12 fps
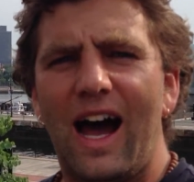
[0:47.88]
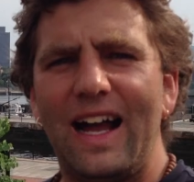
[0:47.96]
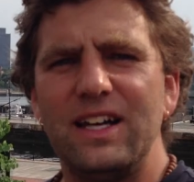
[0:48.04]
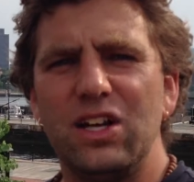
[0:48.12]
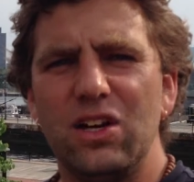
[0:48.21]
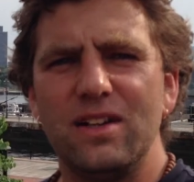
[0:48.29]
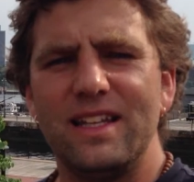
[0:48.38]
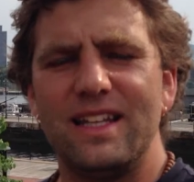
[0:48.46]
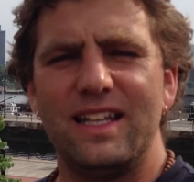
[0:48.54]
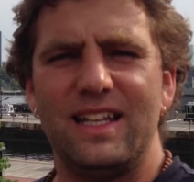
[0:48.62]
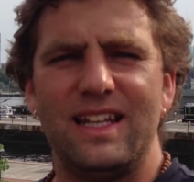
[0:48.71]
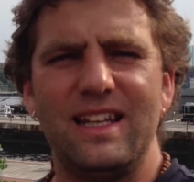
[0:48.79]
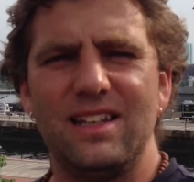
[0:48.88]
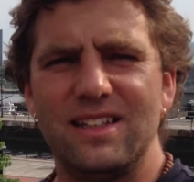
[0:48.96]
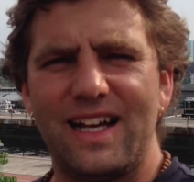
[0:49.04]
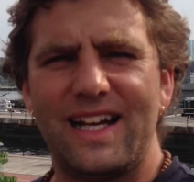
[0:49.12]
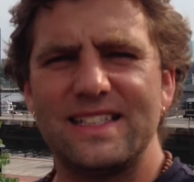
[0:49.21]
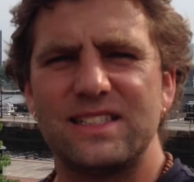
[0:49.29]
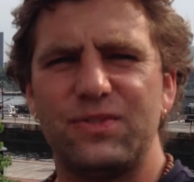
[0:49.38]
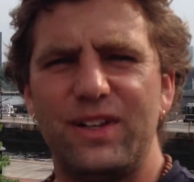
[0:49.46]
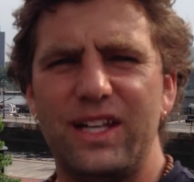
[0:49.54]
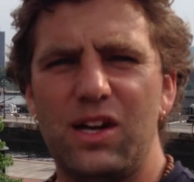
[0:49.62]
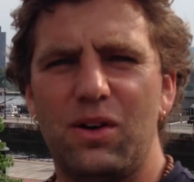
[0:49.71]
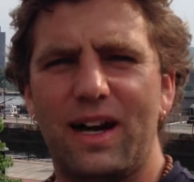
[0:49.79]
I know that in the last
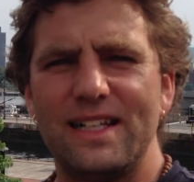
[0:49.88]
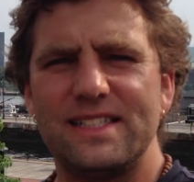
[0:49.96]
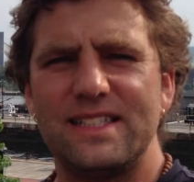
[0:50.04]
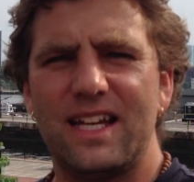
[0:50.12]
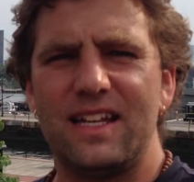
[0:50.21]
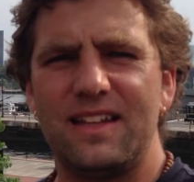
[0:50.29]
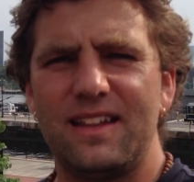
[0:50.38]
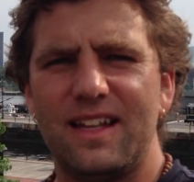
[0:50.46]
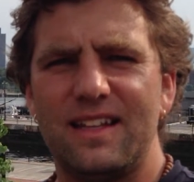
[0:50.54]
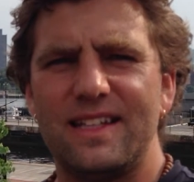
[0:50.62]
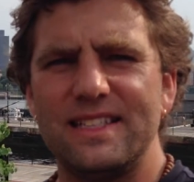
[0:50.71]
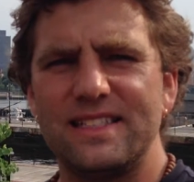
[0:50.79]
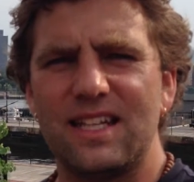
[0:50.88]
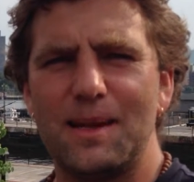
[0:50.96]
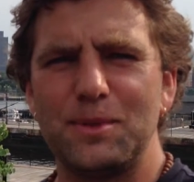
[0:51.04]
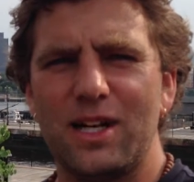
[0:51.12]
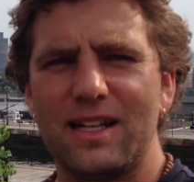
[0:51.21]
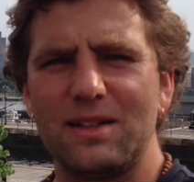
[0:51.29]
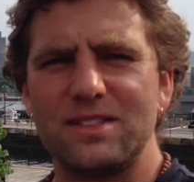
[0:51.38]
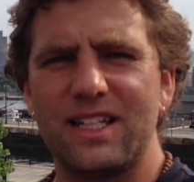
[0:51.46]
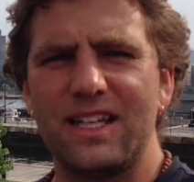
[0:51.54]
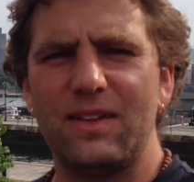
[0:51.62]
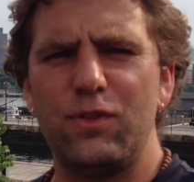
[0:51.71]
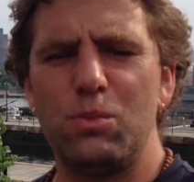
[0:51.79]
video I said that this time around I was
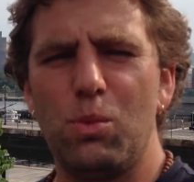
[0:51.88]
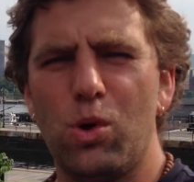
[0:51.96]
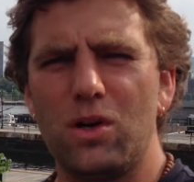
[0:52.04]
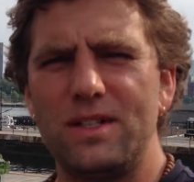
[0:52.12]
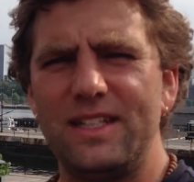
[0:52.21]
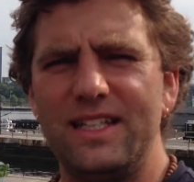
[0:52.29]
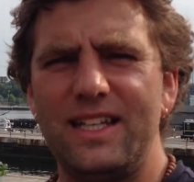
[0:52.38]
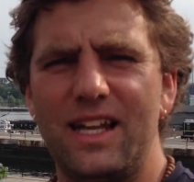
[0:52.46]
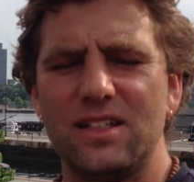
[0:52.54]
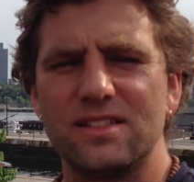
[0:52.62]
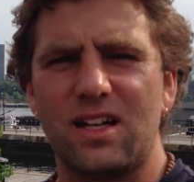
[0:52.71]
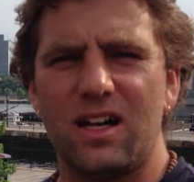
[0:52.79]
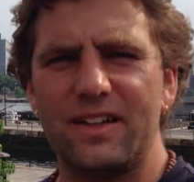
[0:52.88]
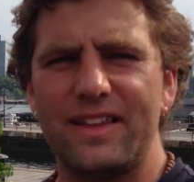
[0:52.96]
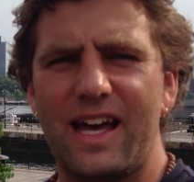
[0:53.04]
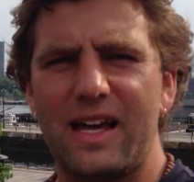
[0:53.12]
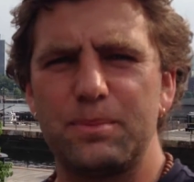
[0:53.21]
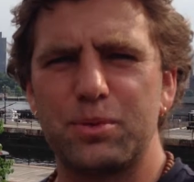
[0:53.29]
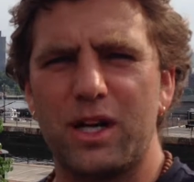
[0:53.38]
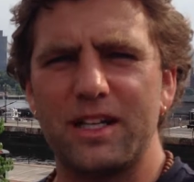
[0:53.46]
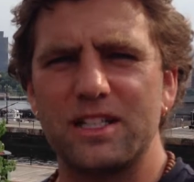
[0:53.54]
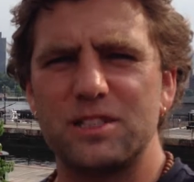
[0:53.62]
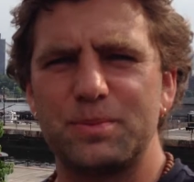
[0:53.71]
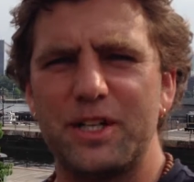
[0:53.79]
going to give you more details on that
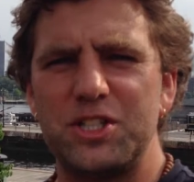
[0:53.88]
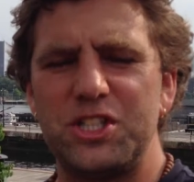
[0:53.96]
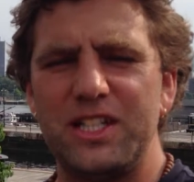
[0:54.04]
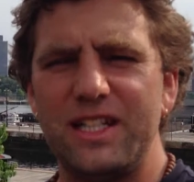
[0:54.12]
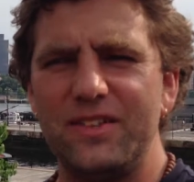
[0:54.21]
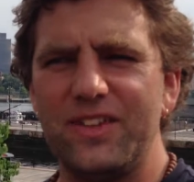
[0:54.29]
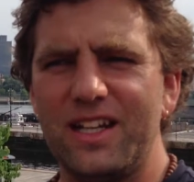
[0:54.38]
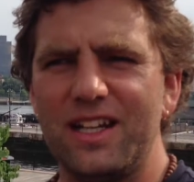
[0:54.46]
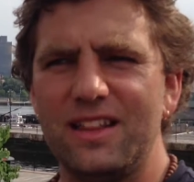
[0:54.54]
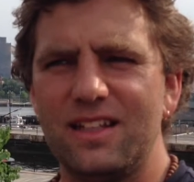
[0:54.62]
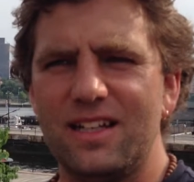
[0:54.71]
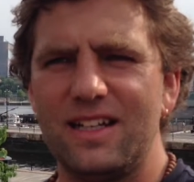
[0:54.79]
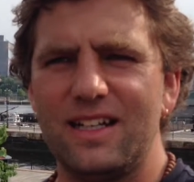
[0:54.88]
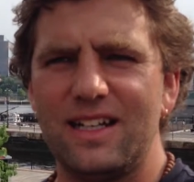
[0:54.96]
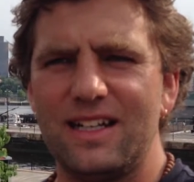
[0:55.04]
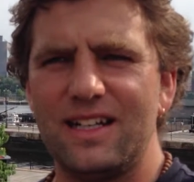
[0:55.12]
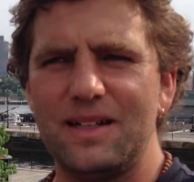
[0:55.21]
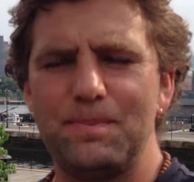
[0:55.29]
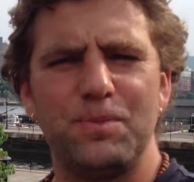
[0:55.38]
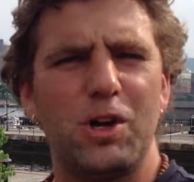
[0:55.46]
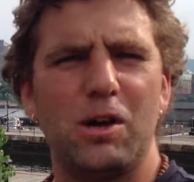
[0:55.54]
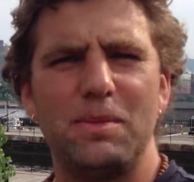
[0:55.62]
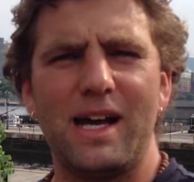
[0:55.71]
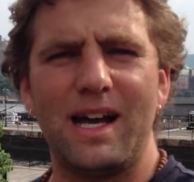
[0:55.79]
product spreadsheet, and then I thought, no,
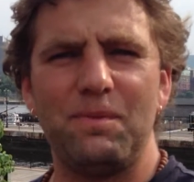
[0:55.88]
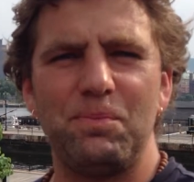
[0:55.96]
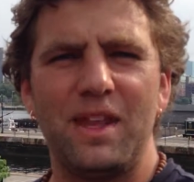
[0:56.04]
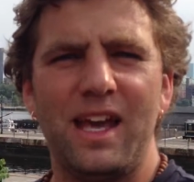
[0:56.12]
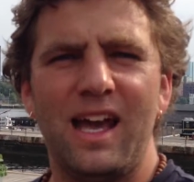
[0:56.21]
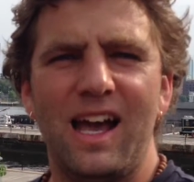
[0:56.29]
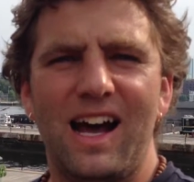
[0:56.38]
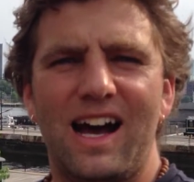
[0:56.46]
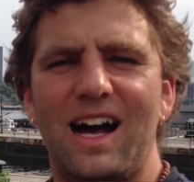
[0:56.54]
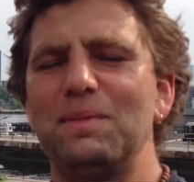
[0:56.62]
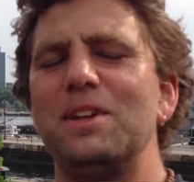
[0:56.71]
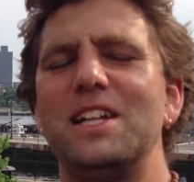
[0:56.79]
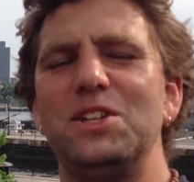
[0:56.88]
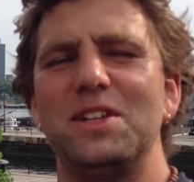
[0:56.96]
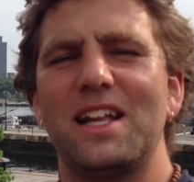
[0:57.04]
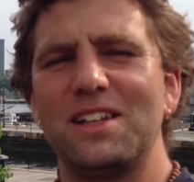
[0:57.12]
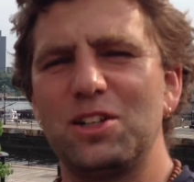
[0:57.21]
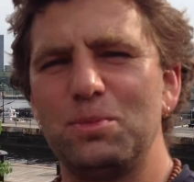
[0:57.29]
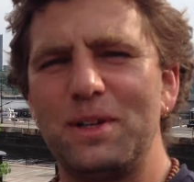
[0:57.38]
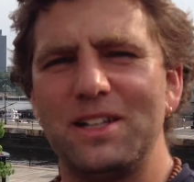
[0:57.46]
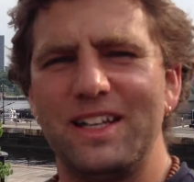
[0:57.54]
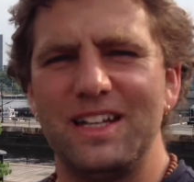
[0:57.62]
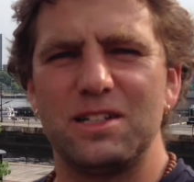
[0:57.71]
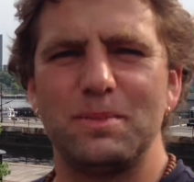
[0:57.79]
I'm not. I'm going to do that a little bit
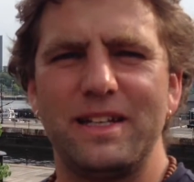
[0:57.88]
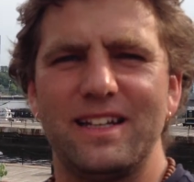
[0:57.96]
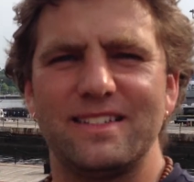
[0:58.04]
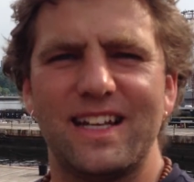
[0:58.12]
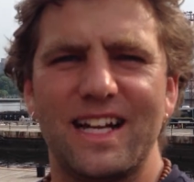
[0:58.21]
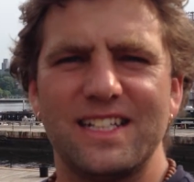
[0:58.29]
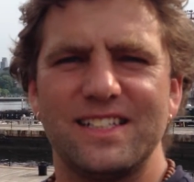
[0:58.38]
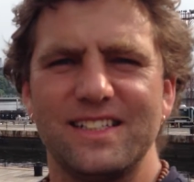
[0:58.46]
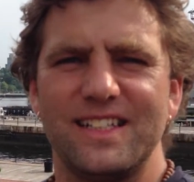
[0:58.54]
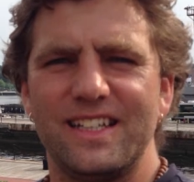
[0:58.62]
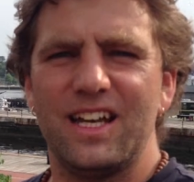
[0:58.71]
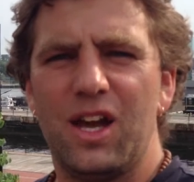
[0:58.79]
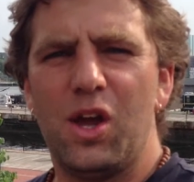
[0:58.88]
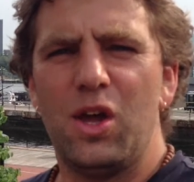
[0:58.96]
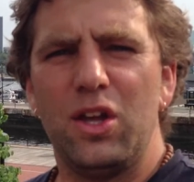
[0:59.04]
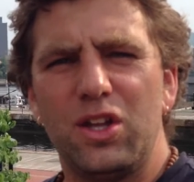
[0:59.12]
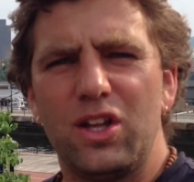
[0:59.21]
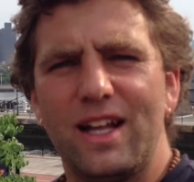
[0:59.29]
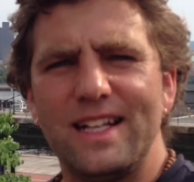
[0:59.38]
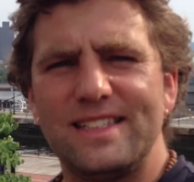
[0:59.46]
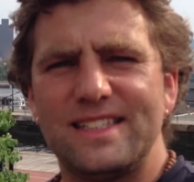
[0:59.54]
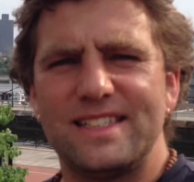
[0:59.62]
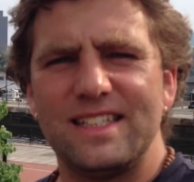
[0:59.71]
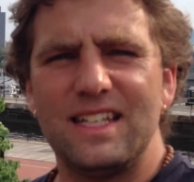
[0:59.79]
later because actually
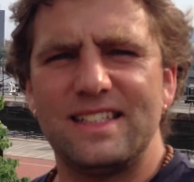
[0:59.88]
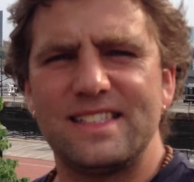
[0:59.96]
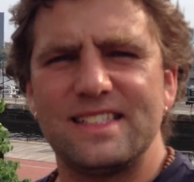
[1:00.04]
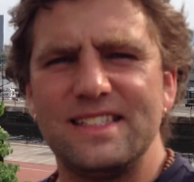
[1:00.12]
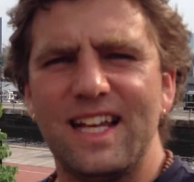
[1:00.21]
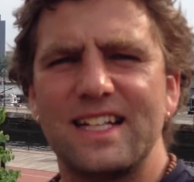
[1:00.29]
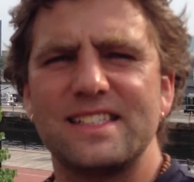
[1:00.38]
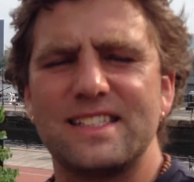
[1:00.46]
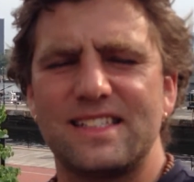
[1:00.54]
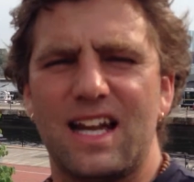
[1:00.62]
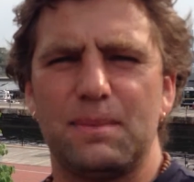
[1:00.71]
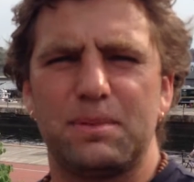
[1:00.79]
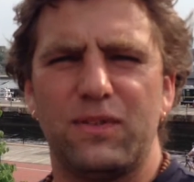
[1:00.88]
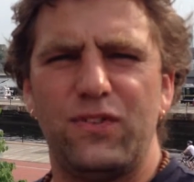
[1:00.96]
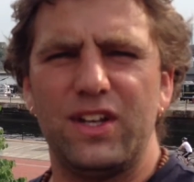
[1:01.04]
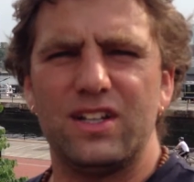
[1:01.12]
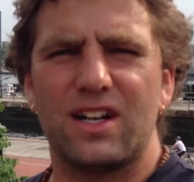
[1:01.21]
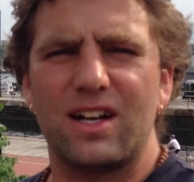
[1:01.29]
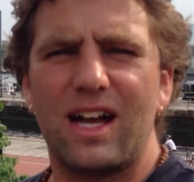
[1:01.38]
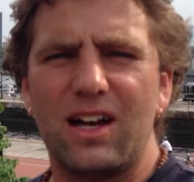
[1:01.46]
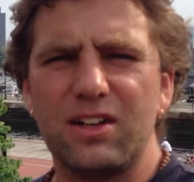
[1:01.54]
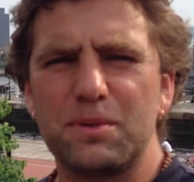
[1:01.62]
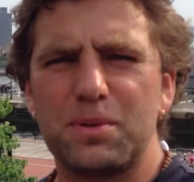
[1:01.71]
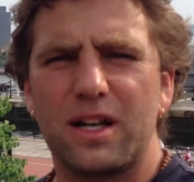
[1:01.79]
it's a next step to figure out
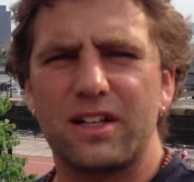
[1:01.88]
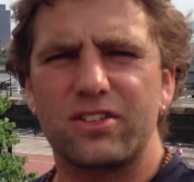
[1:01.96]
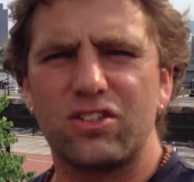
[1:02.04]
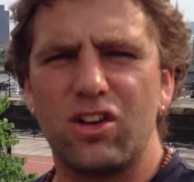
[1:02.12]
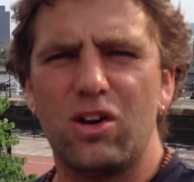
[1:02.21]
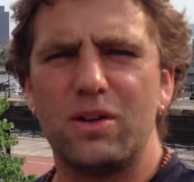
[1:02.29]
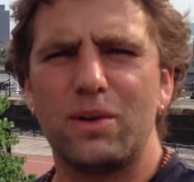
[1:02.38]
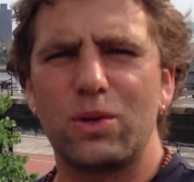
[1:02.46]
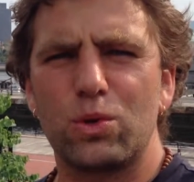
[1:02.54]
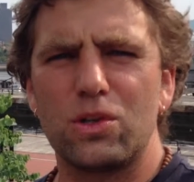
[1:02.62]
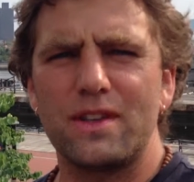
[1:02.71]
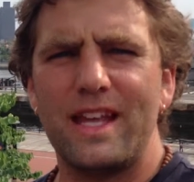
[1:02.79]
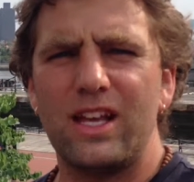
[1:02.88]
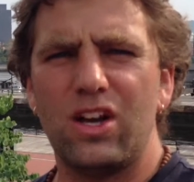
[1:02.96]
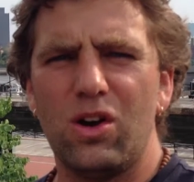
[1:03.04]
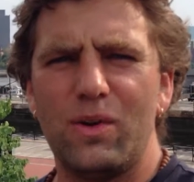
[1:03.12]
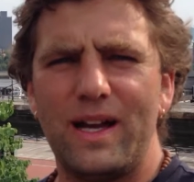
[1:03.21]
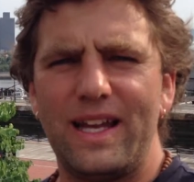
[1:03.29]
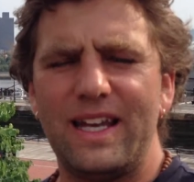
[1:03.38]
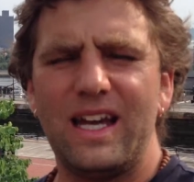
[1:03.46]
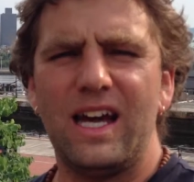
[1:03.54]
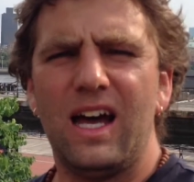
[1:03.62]
how your products go and what order they go in.